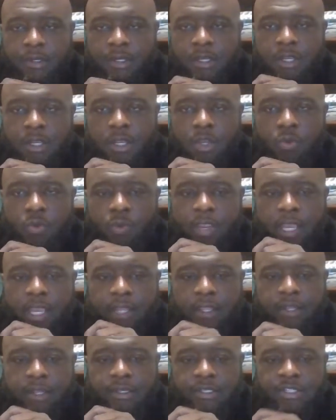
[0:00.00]
we got to
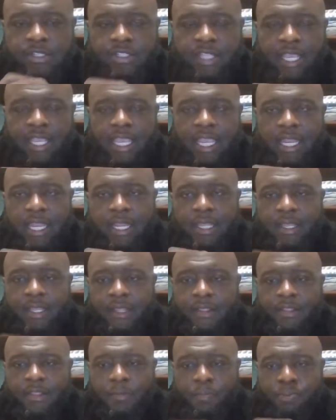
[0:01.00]
understand
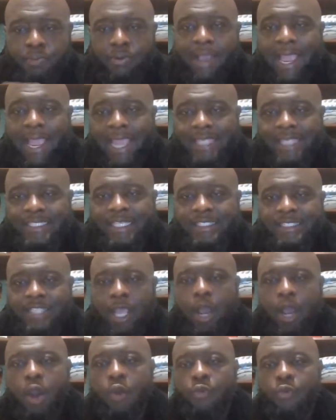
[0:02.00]
the price has
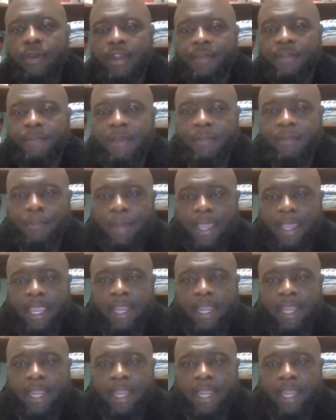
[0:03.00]
already been paid.